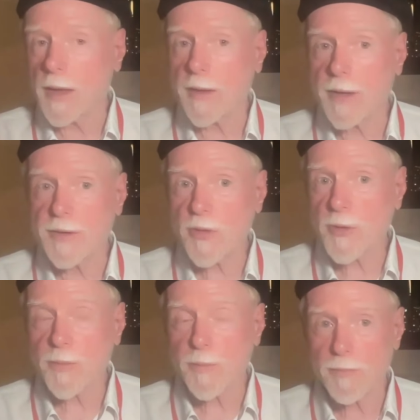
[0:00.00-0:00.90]

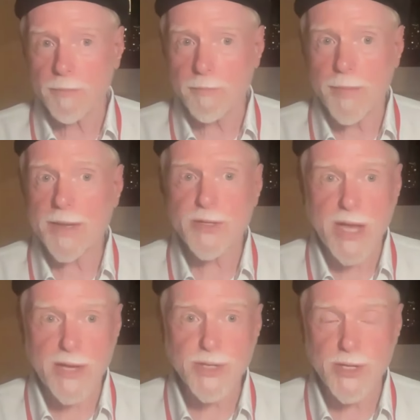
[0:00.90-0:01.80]
Another
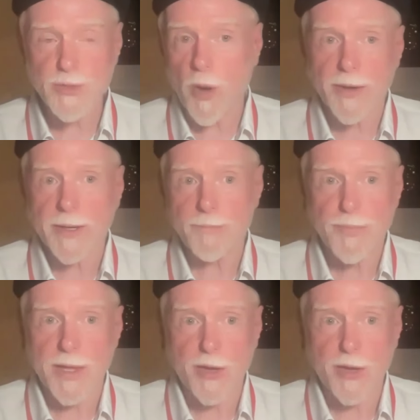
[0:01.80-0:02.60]
meditation is walking